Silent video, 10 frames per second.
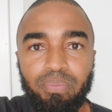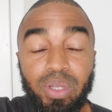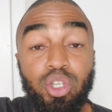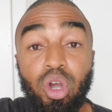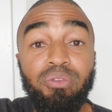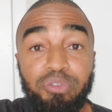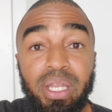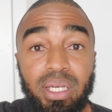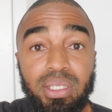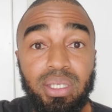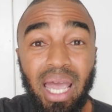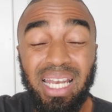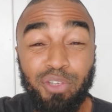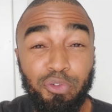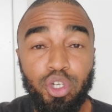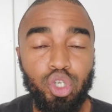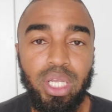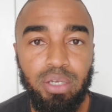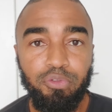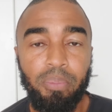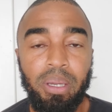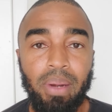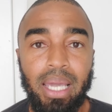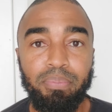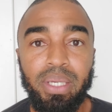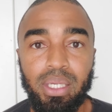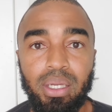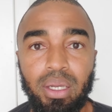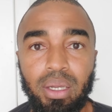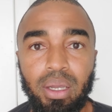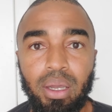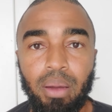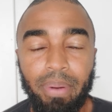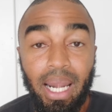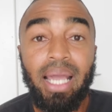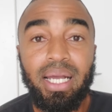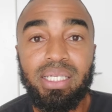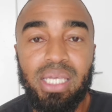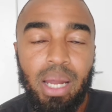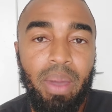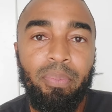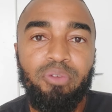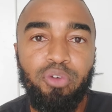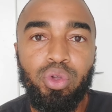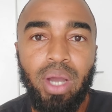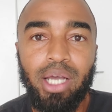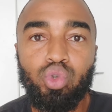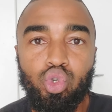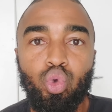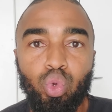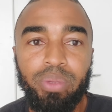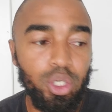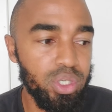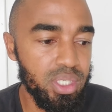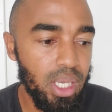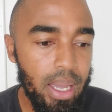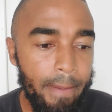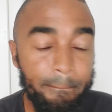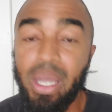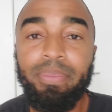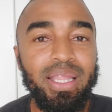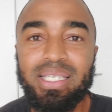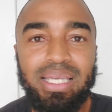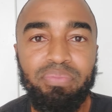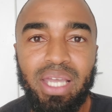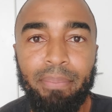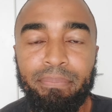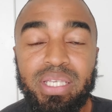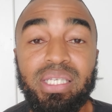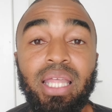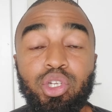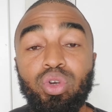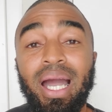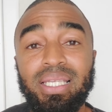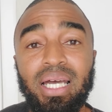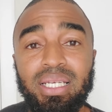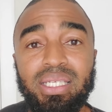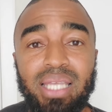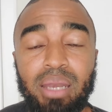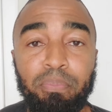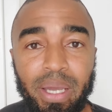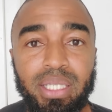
It's convenient and it's frustrating for people like me. But like I said, I'm happy for you guys to school me because maybe there's something I'm missing that you guys understand